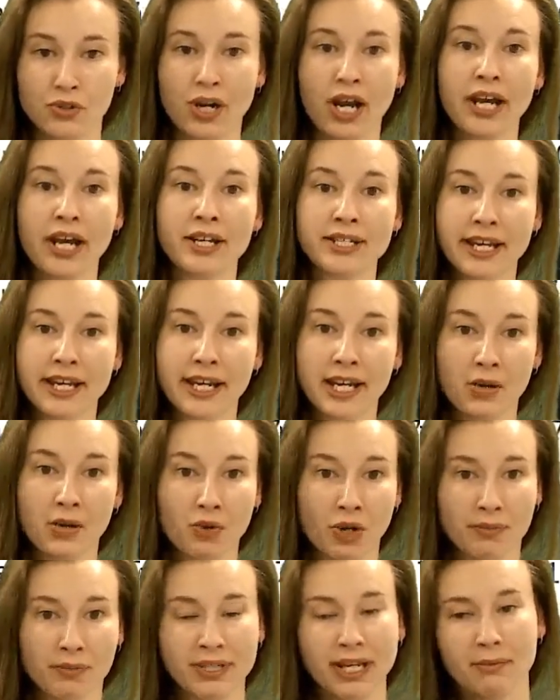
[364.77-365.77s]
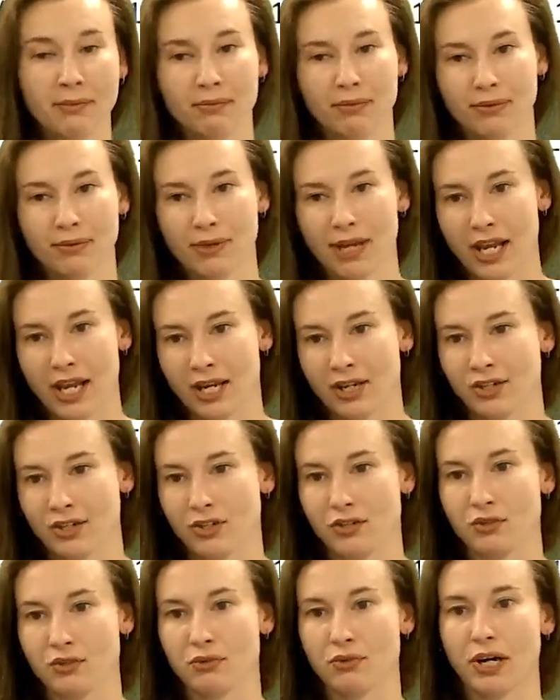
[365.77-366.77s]
ions at it, it warms up, and
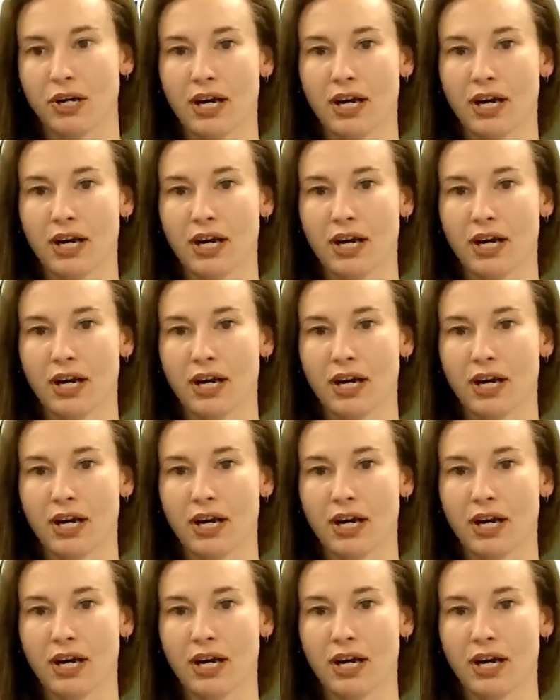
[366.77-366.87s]
you